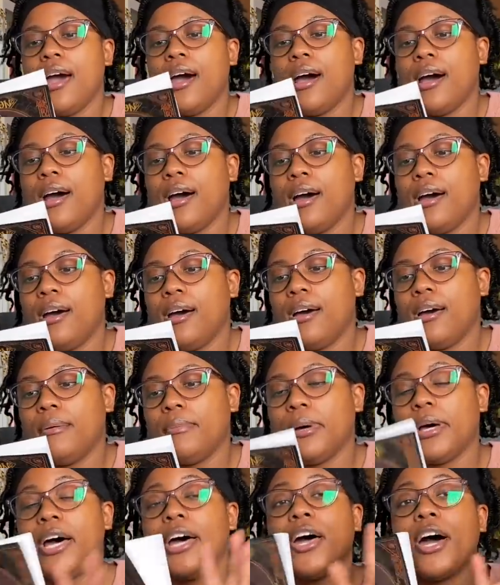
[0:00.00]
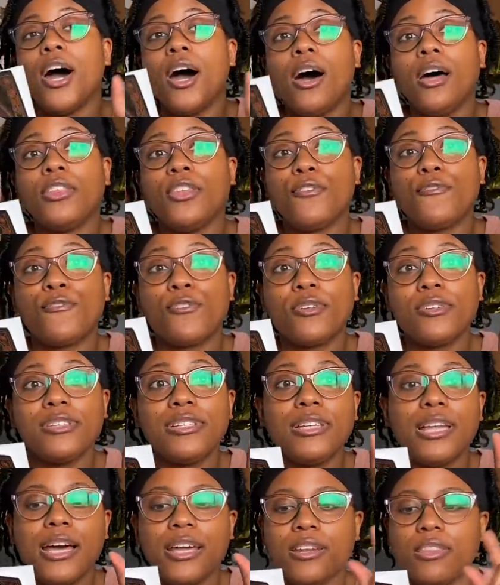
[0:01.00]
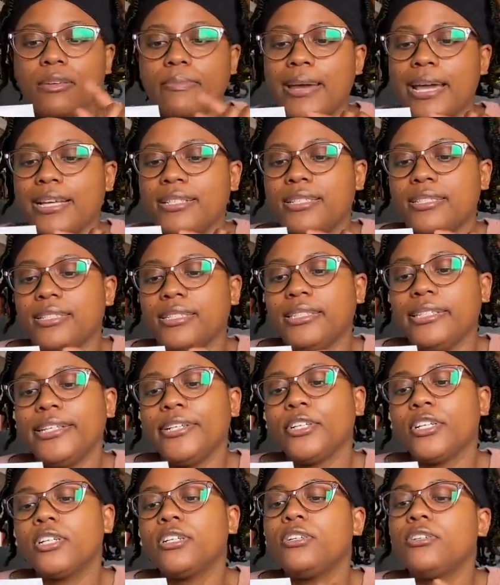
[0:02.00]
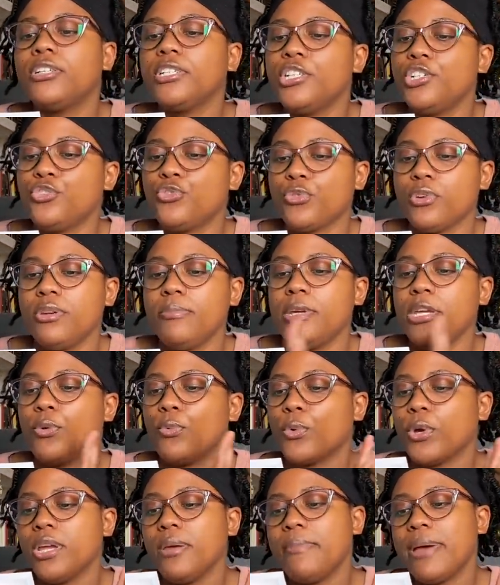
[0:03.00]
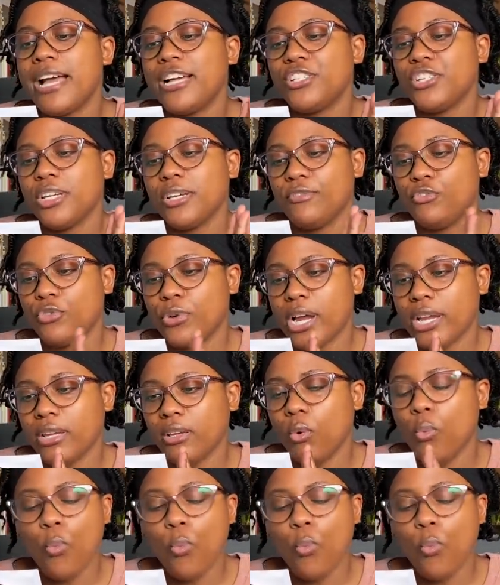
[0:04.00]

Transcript: The first line on the back says, a lyrical and dreamy reimagining of Dracula.